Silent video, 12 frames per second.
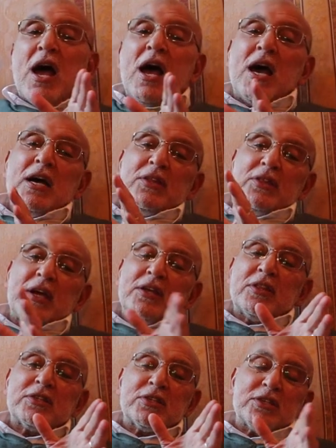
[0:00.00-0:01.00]

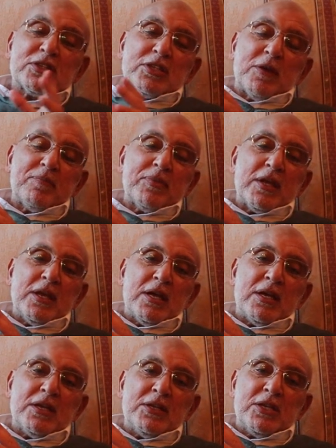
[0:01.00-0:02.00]
the system
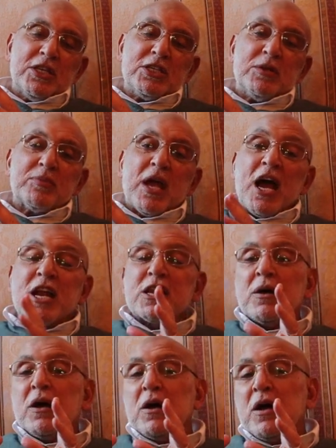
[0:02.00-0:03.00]
in Egypt and